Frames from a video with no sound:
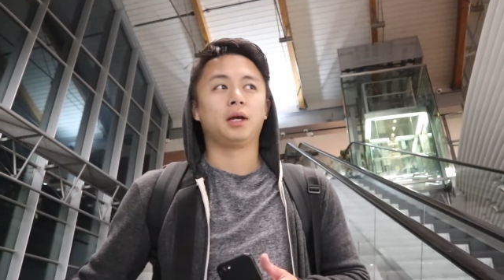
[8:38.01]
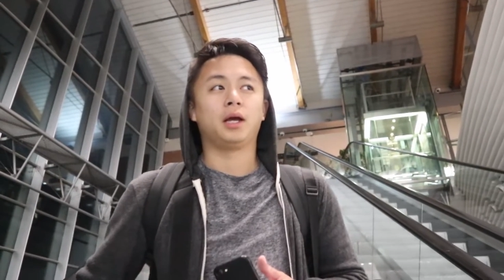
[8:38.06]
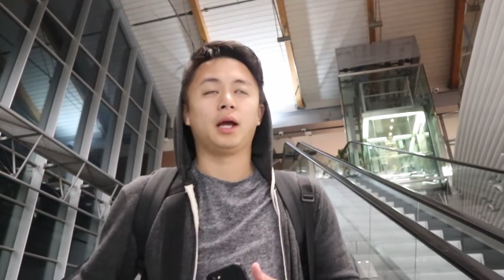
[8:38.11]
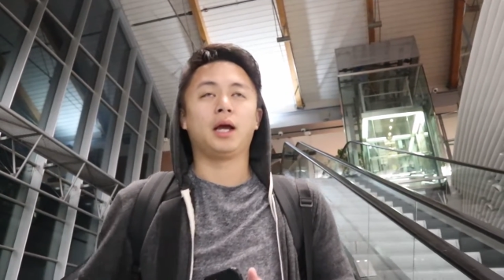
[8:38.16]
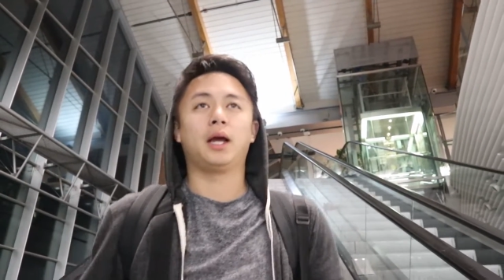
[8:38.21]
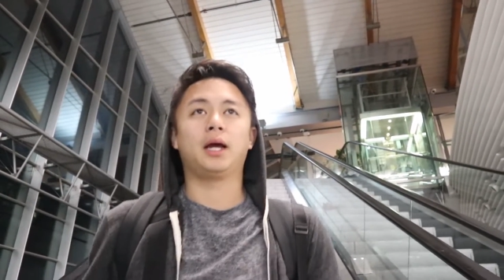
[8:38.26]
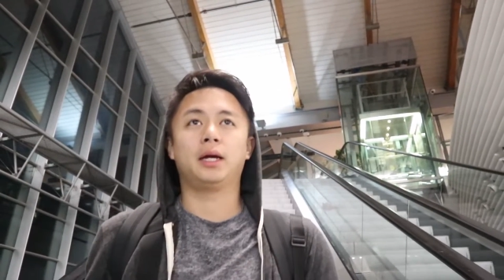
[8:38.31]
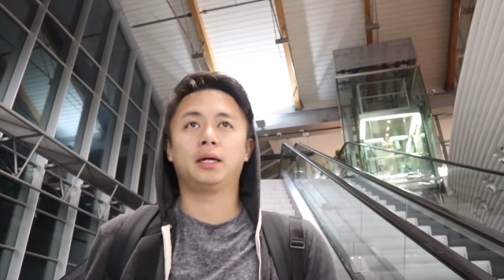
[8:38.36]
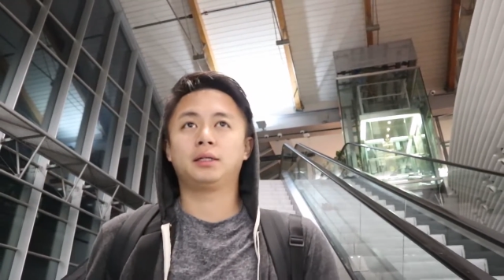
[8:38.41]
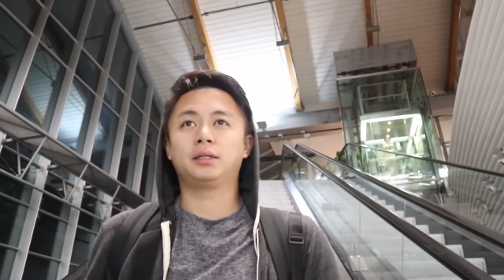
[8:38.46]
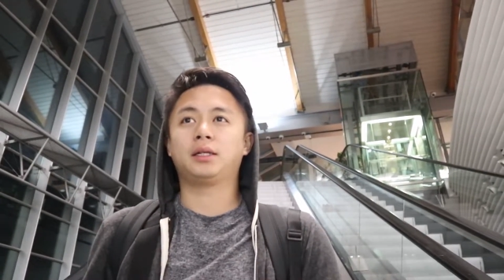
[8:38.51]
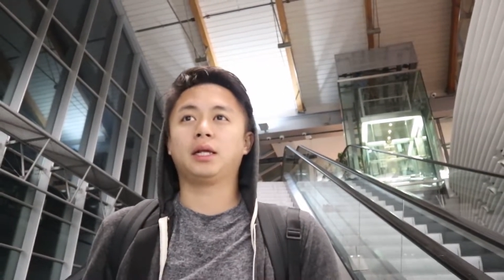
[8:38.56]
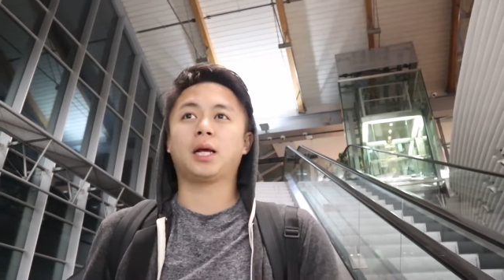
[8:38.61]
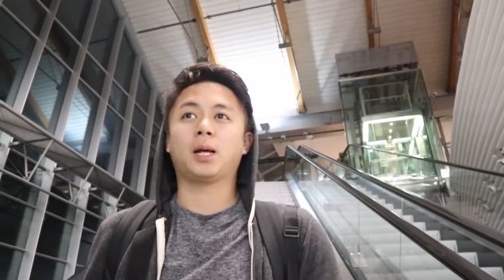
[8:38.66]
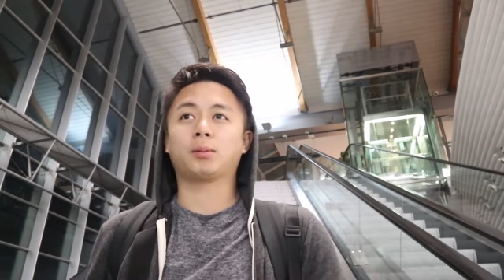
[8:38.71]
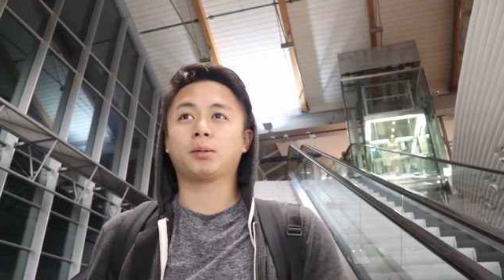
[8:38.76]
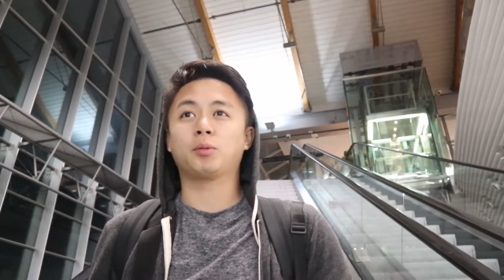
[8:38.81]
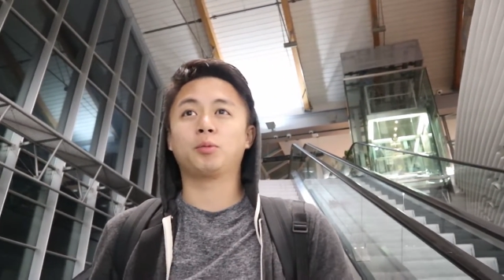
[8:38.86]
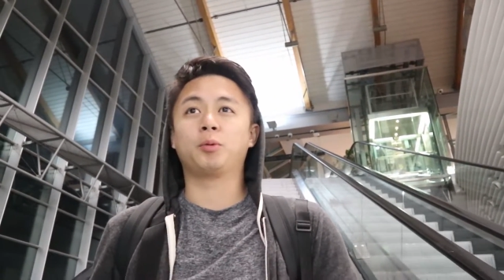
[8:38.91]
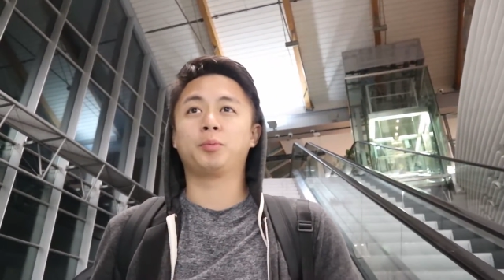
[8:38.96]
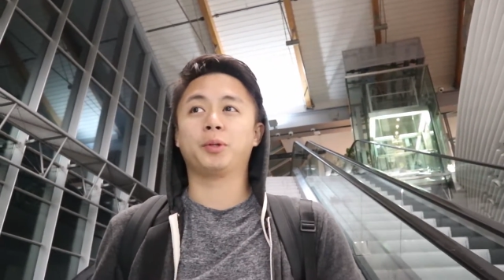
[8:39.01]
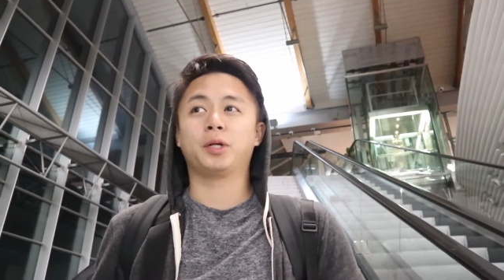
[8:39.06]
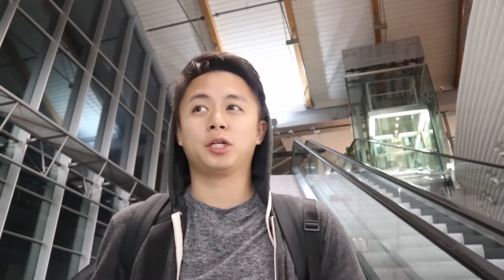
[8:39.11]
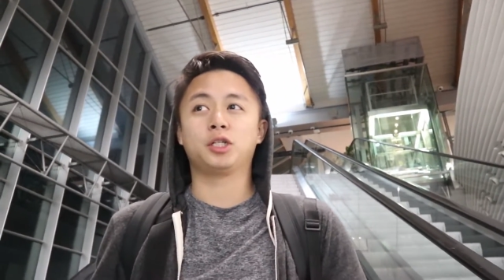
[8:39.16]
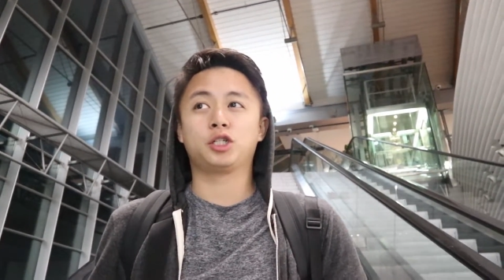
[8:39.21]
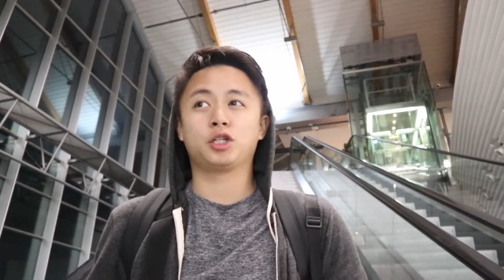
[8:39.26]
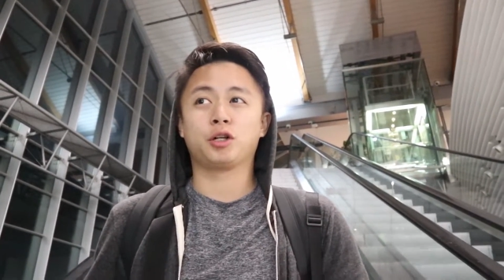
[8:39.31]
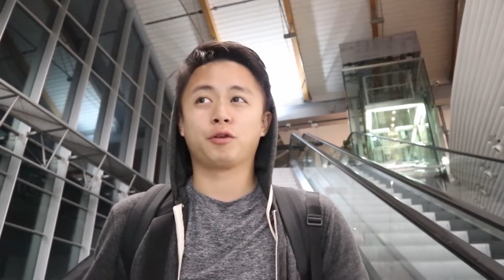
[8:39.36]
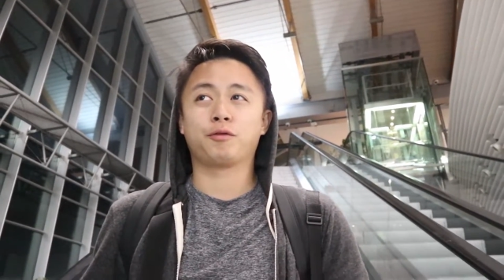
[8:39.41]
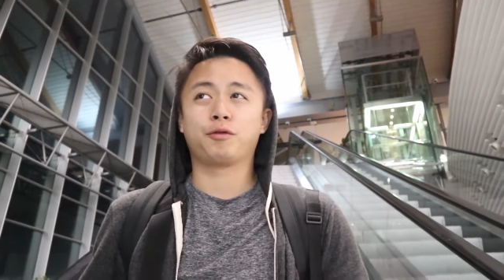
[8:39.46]
and they kept on
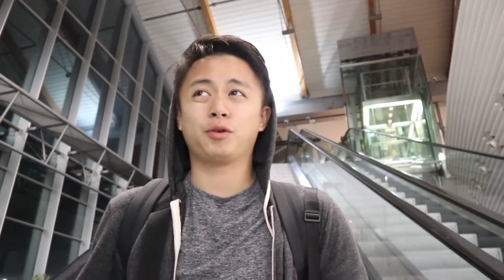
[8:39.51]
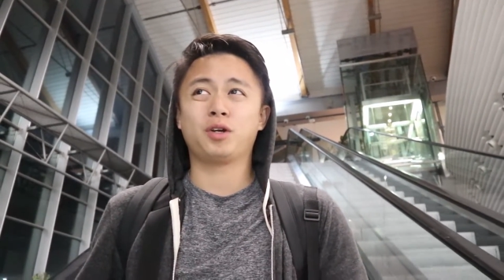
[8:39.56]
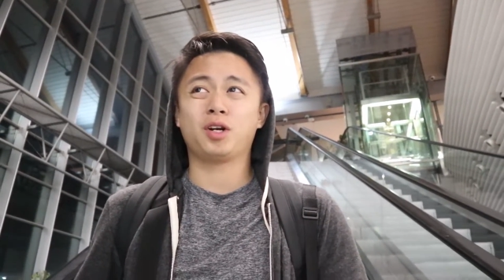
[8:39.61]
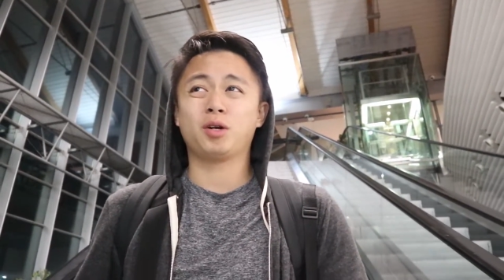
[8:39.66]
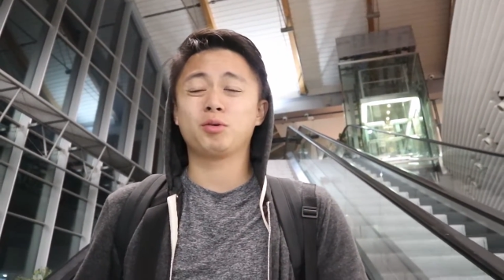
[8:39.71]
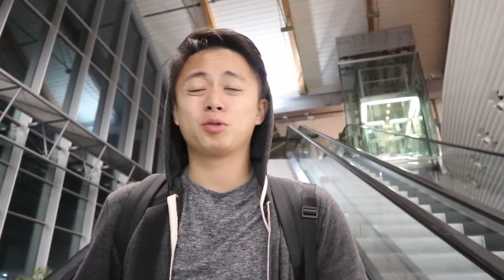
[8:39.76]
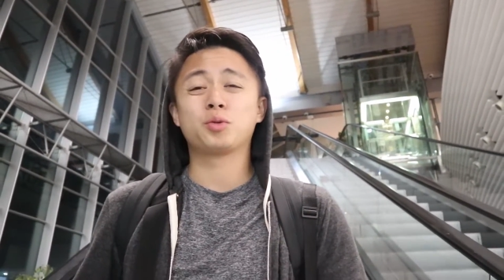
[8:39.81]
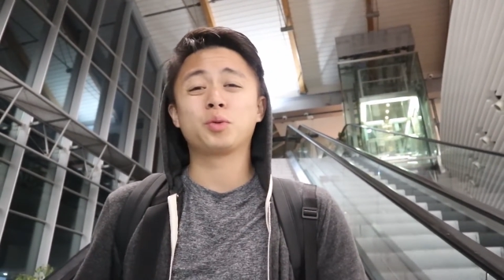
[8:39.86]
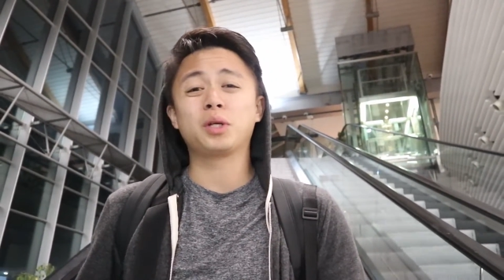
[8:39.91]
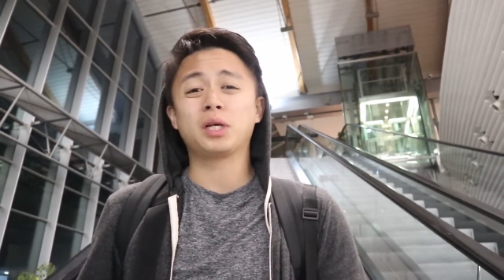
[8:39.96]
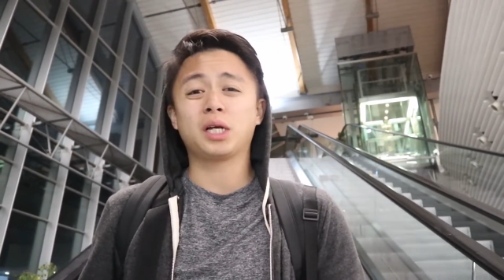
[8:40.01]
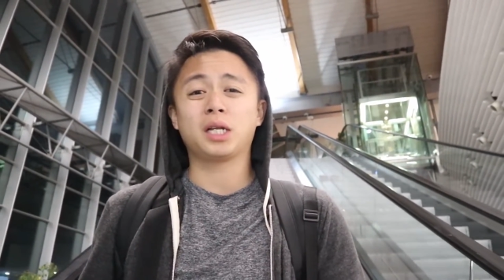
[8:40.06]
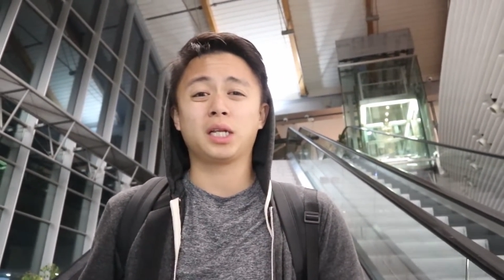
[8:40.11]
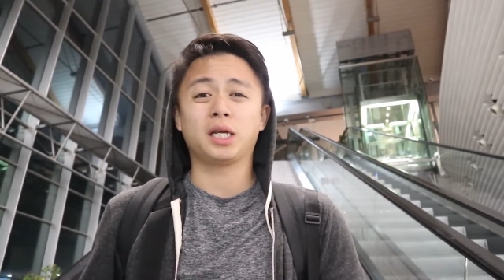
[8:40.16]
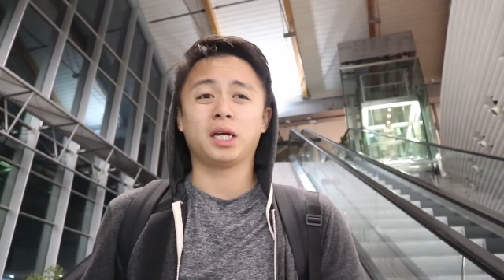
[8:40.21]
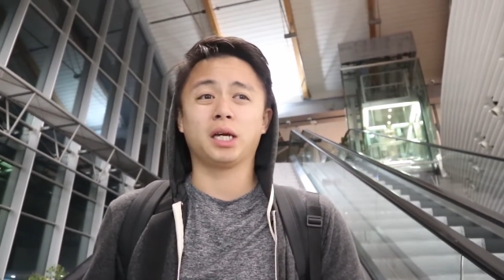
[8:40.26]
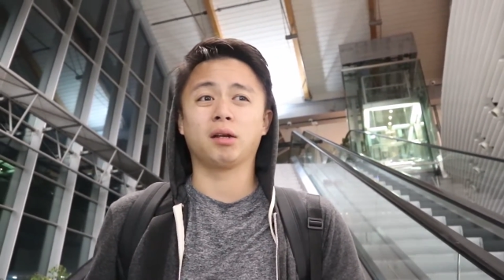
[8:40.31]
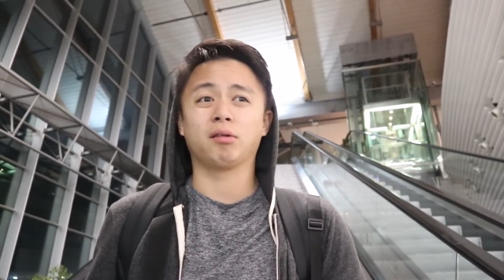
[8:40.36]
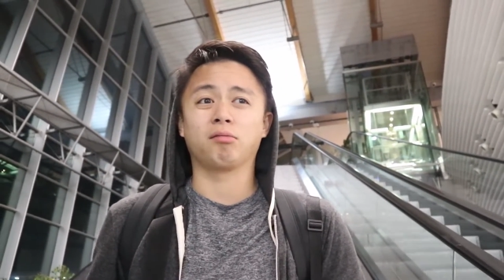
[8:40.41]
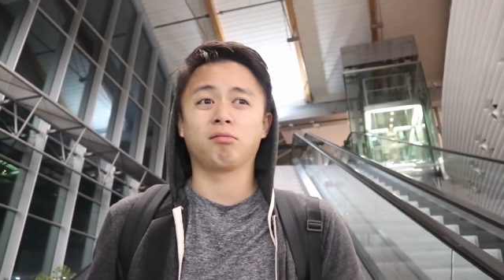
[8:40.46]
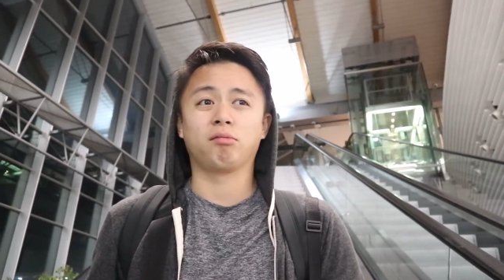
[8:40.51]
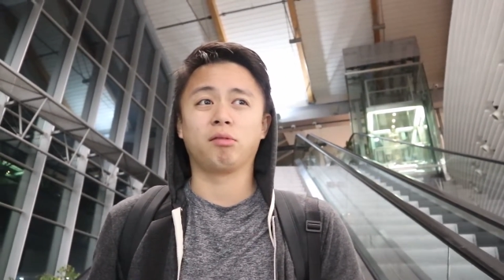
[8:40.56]
replenishing the food, and it was really clean.